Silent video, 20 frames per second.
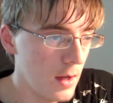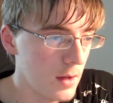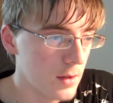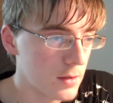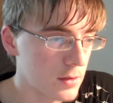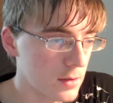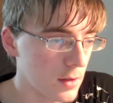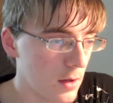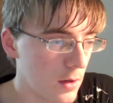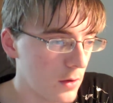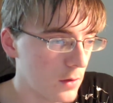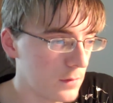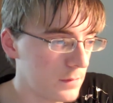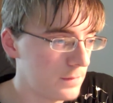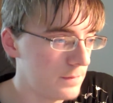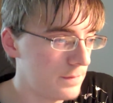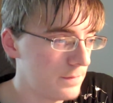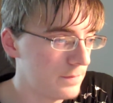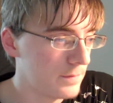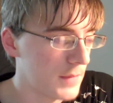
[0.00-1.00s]
So,
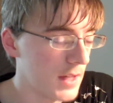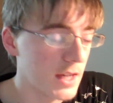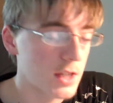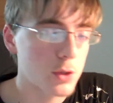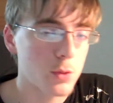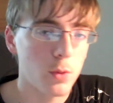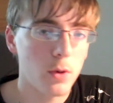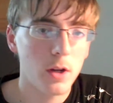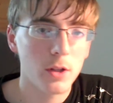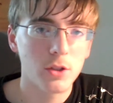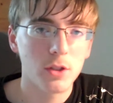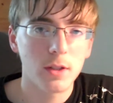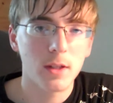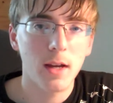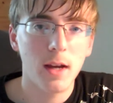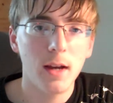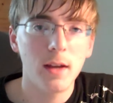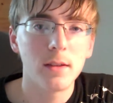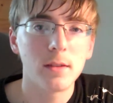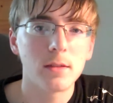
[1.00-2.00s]
thanks for watching,
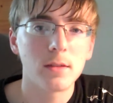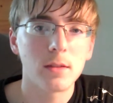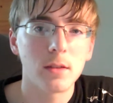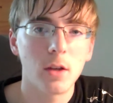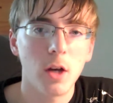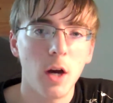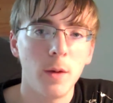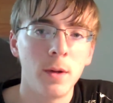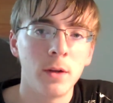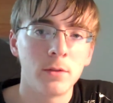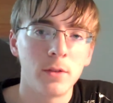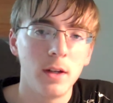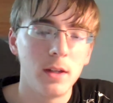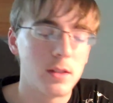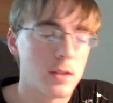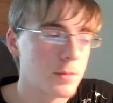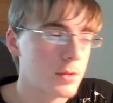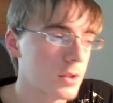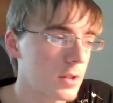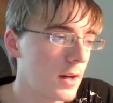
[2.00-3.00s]
guys. Comment, rate,
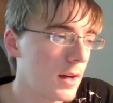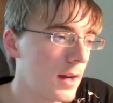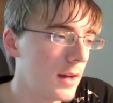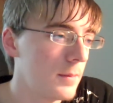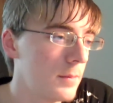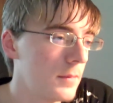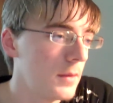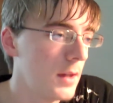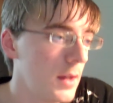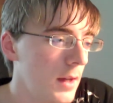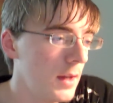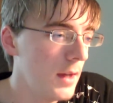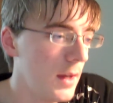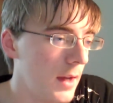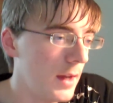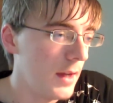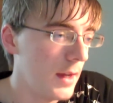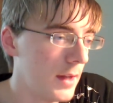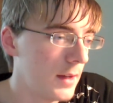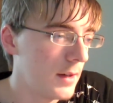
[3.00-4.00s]
subscribe,
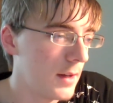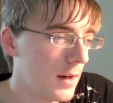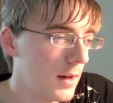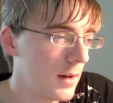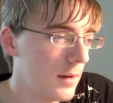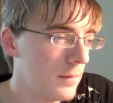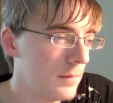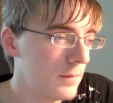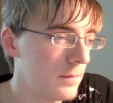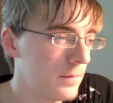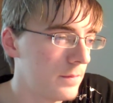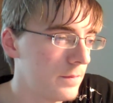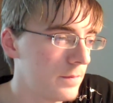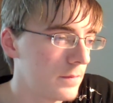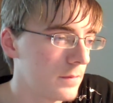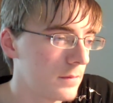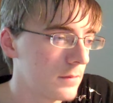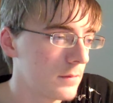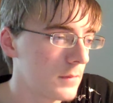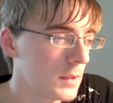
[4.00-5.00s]
and
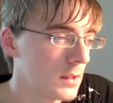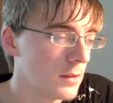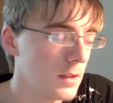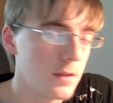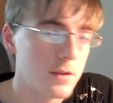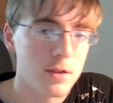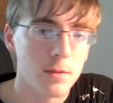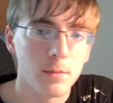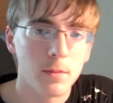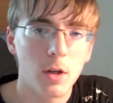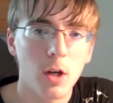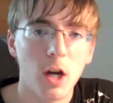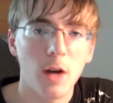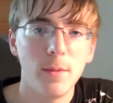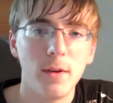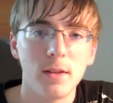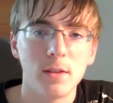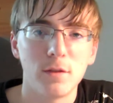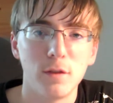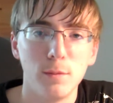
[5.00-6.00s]
leave some
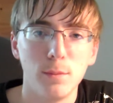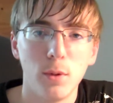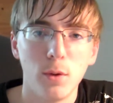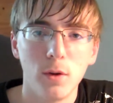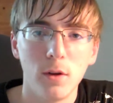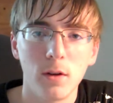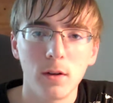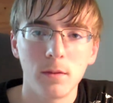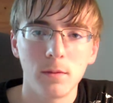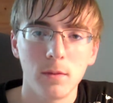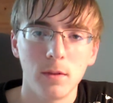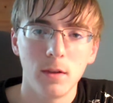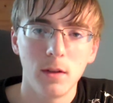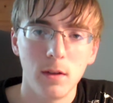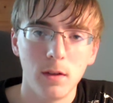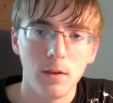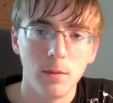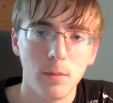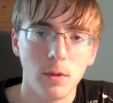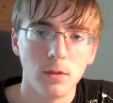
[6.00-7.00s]
comments for Borg
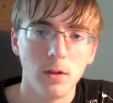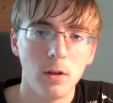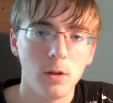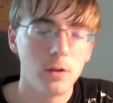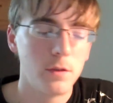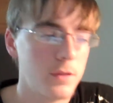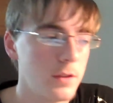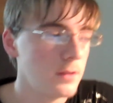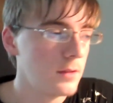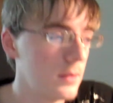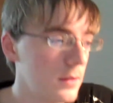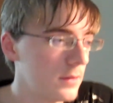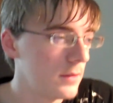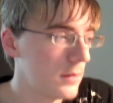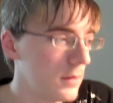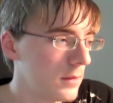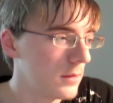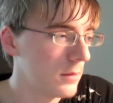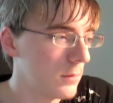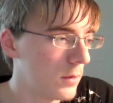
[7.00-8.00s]
below if you
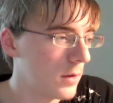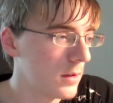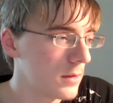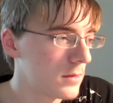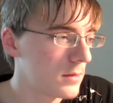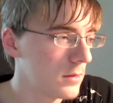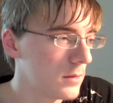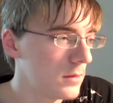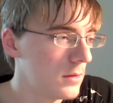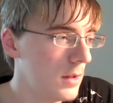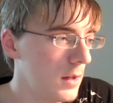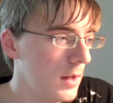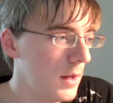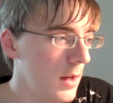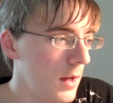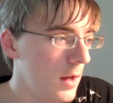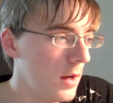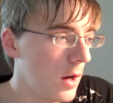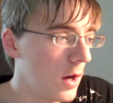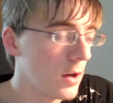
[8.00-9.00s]
want to.
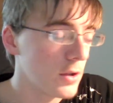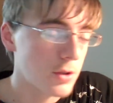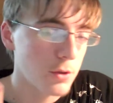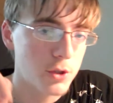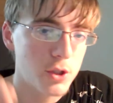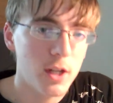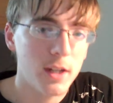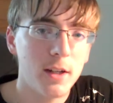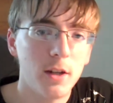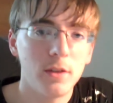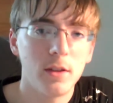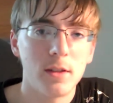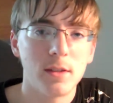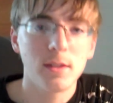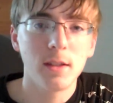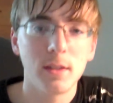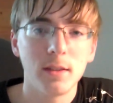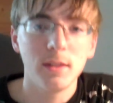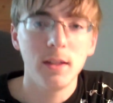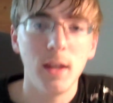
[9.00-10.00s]
Also, check out the
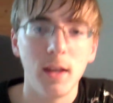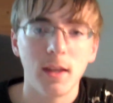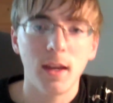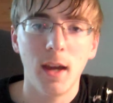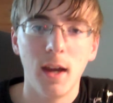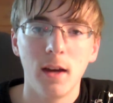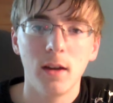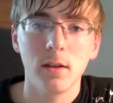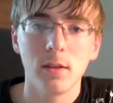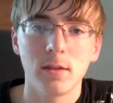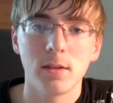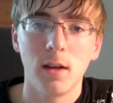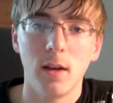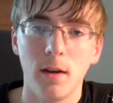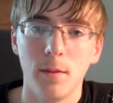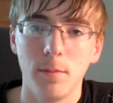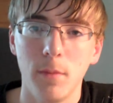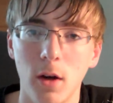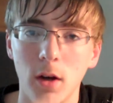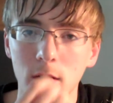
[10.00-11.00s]
68 Cals
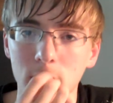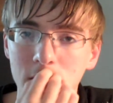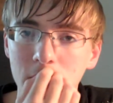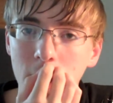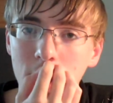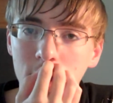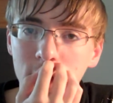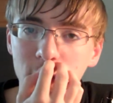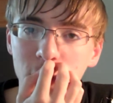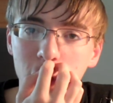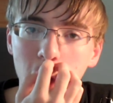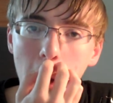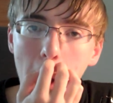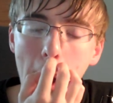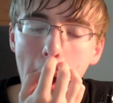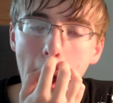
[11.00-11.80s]
montage